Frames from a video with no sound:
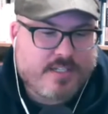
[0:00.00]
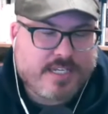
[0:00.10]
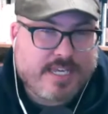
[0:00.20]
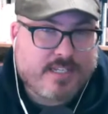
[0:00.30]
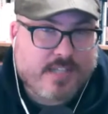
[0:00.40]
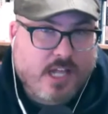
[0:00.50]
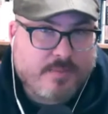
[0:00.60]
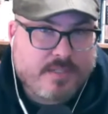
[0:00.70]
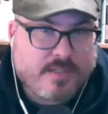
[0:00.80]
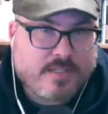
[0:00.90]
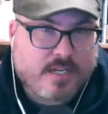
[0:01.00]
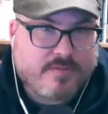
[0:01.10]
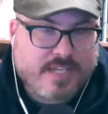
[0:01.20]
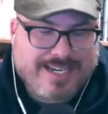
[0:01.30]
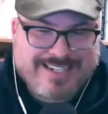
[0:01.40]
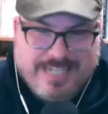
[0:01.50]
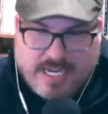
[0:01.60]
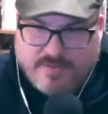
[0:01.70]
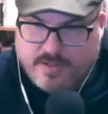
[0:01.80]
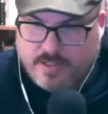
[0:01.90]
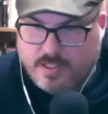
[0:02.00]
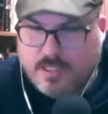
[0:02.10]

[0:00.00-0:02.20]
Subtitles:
to King Solomon, son of King David.